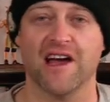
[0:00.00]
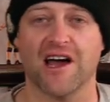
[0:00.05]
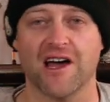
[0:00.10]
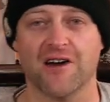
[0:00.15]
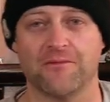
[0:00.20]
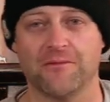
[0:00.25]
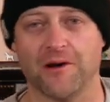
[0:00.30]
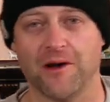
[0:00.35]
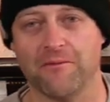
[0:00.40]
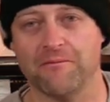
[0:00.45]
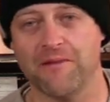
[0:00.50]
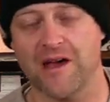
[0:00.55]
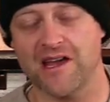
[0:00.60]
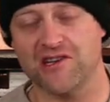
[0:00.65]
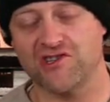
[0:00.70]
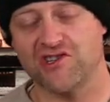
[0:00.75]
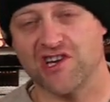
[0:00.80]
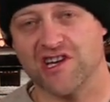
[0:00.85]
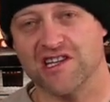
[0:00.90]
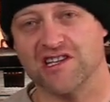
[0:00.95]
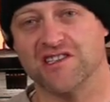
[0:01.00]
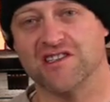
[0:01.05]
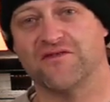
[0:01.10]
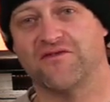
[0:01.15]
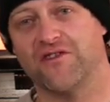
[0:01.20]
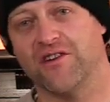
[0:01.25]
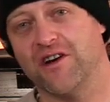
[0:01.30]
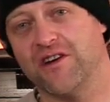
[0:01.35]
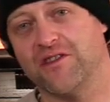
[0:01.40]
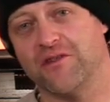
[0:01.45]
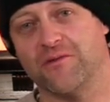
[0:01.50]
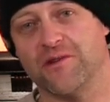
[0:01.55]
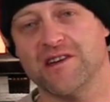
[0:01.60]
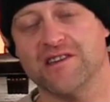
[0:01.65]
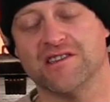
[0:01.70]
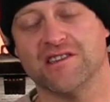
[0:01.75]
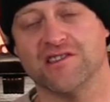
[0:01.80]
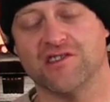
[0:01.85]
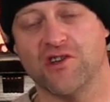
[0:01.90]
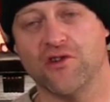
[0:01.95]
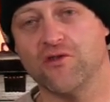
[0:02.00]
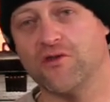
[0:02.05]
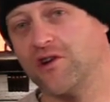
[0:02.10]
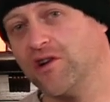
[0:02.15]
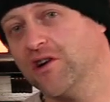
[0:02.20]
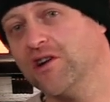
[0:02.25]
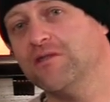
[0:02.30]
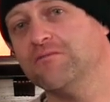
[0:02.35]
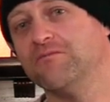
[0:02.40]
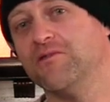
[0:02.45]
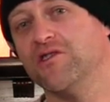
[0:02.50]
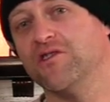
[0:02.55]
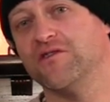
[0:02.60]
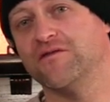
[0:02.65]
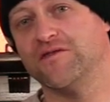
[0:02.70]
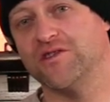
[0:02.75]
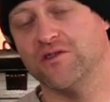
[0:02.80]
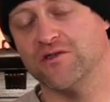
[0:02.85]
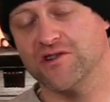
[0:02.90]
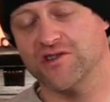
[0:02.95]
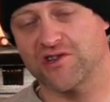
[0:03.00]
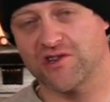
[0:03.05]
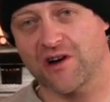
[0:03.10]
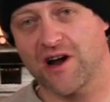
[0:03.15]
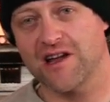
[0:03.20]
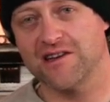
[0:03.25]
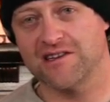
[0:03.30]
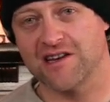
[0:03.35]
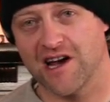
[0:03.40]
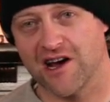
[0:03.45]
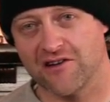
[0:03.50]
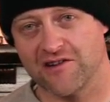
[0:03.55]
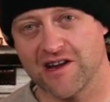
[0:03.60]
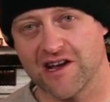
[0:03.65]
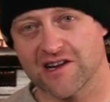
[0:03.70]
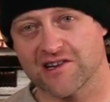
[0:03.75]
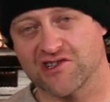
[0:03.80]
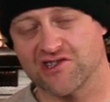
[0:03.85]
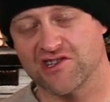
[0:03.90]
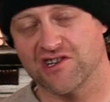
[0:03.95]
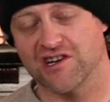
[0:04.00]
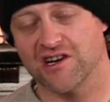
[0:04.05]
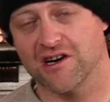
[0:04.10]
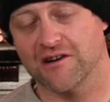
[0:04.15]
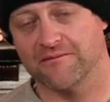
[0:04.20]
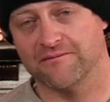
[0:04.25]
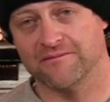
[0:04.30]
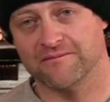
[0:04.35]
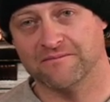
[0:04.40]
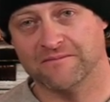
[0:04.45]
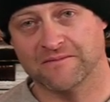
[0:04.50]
honorable mentions for the reasons you could move to a shred town next year.